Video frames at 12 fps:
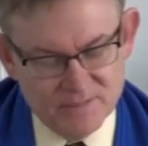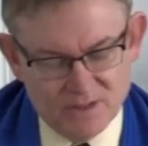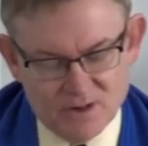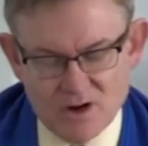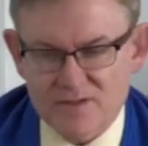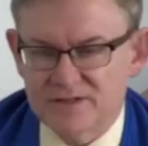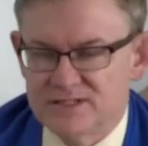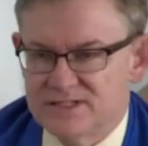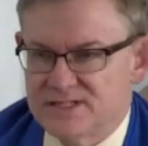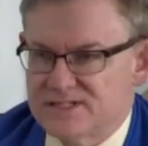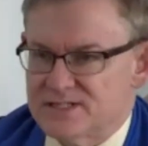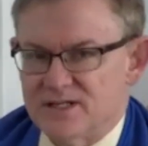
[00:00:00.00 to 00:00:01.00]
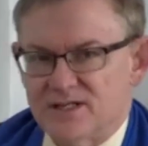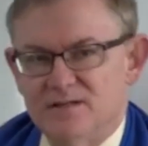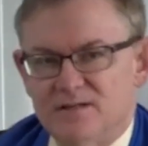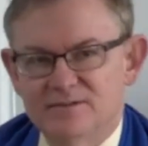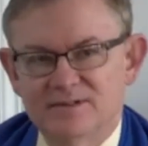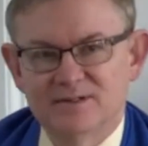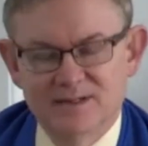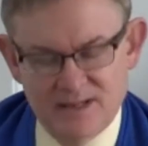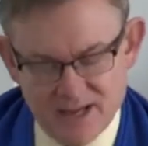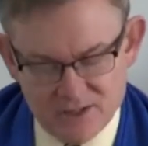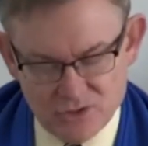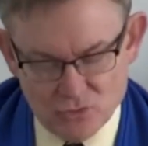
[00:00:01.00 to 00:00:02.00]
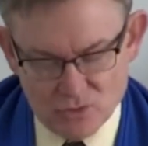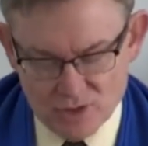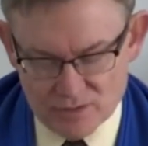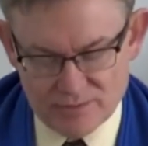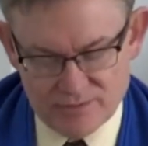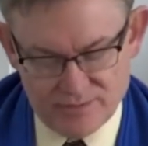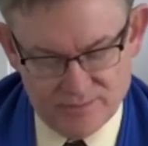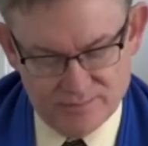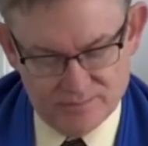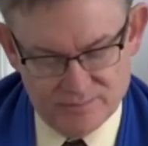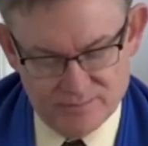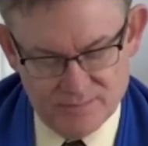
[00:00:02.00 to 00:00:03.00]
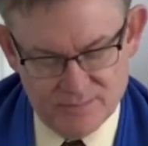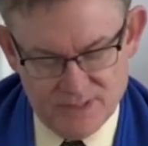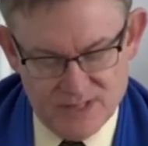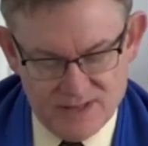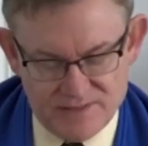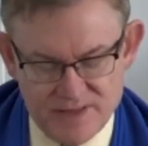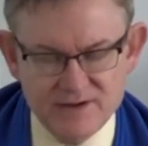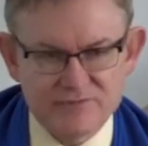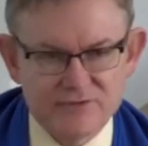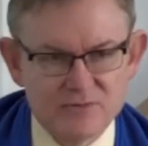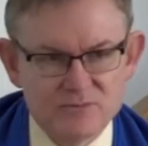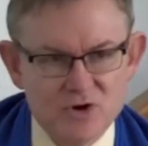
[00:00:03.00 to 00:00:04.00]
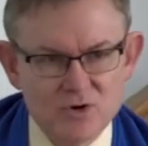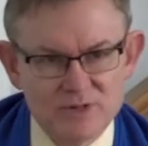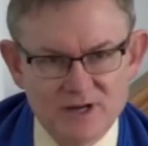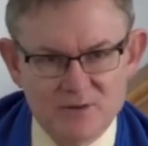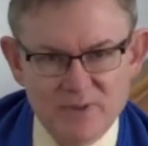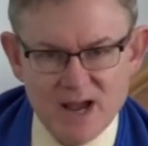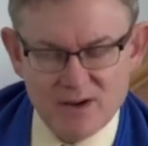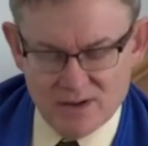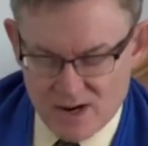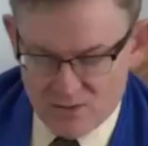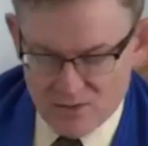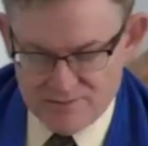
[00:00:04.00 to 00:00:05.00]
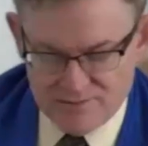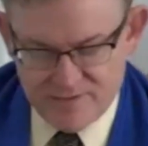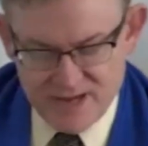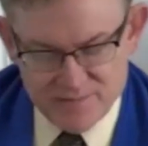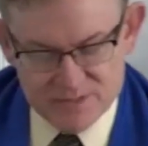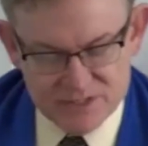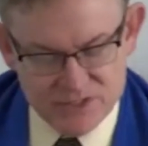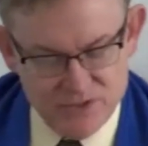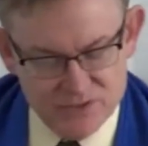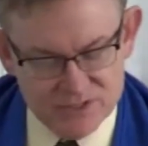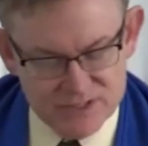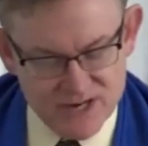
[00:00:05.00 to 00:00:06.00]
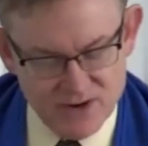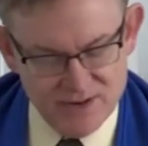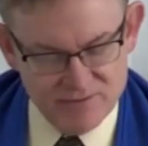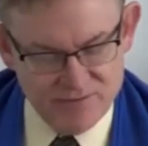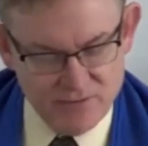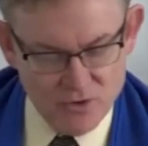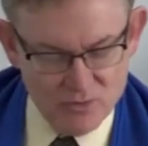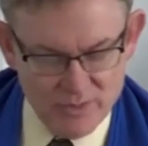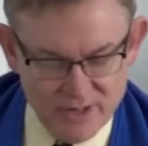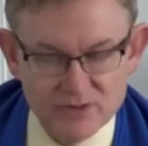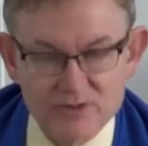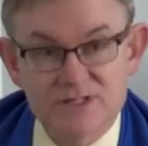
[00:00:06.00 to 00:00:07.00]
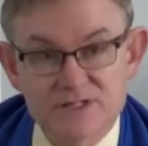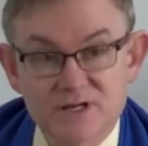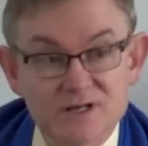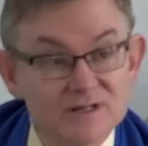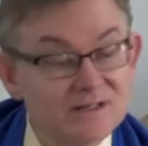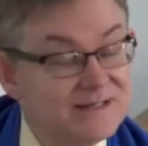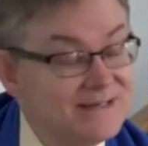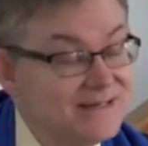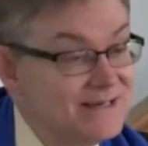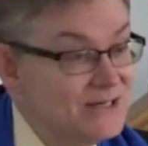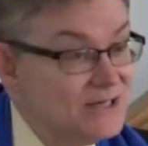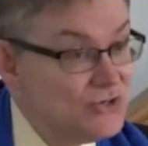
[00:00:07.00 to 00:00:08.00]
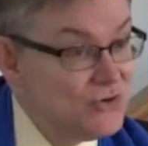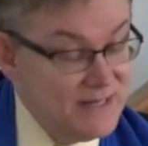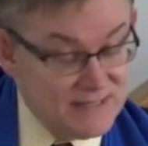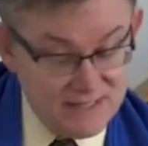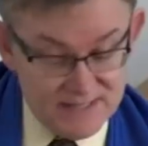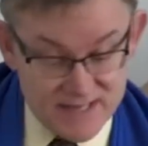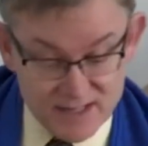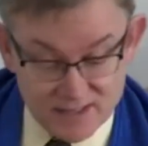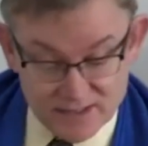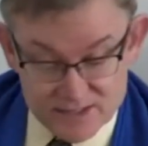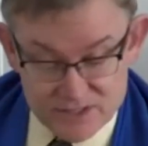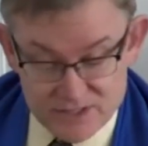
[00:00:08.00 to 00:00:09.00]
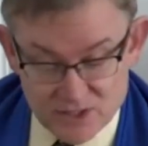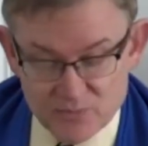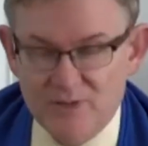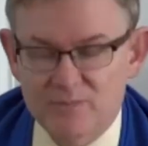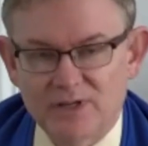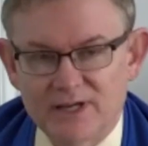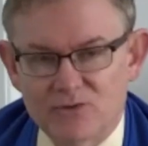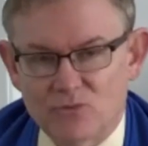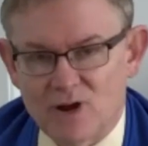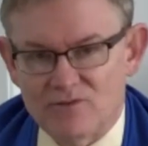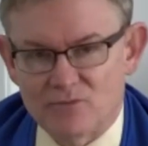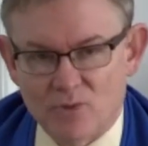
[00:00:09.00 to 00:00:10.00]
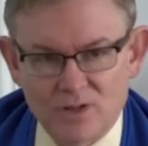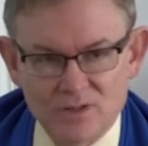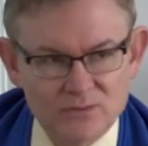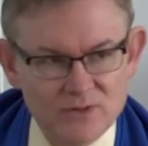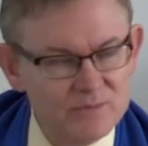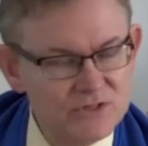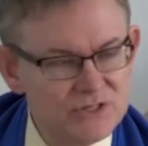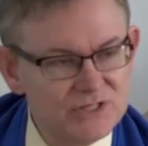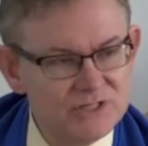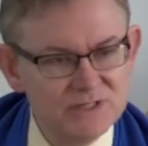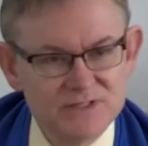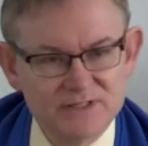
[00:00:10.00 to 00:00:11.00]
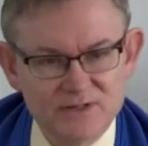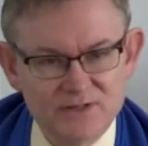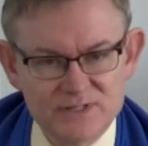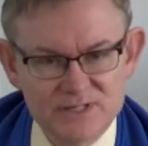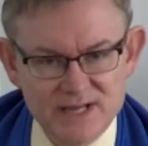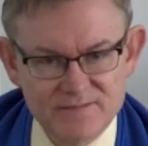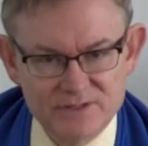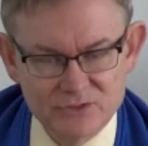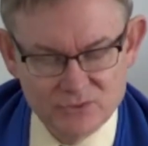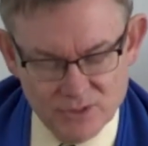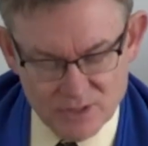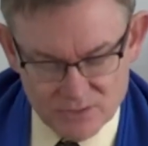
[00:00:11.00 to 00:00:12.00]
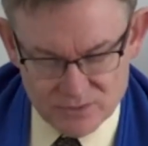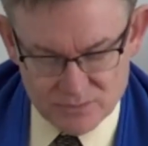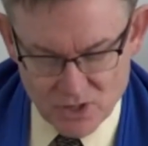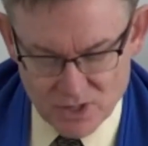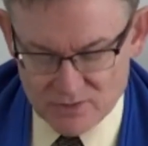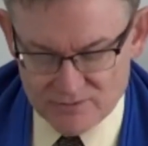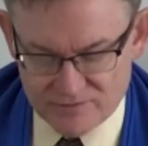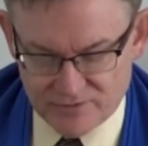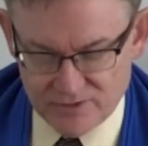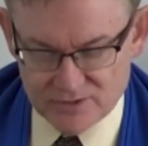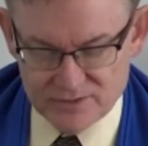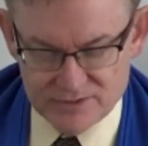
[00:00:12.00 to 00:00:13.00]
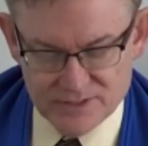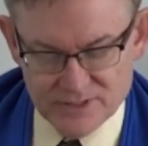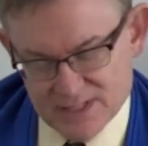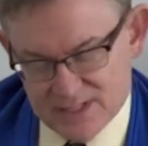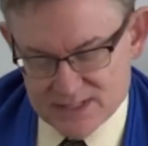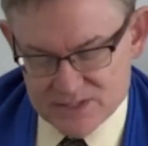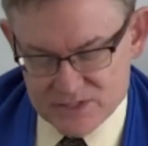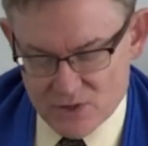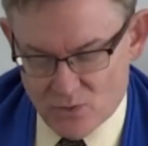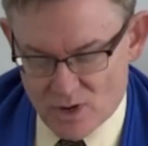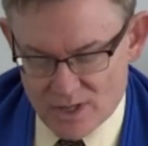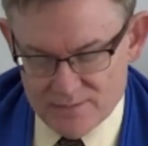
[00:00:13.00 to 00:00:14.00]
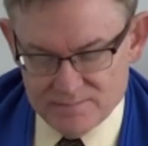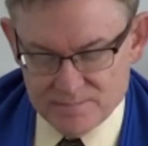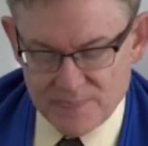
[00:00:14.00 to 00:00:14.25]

authenticity, and growth. Think for a moment about our famous Unitarian forebears, the Transcendentalists, you know, people like Ralph Waldo Emerson and Henry David Thoreau and Margaret Fuller and so on.